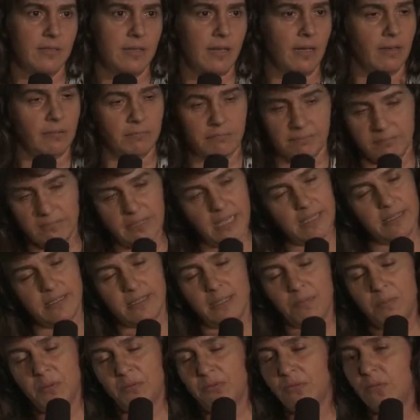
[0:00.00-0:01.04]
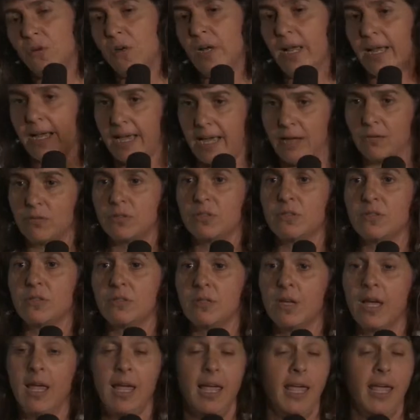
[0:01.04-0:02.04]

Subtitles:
like I said before, like houses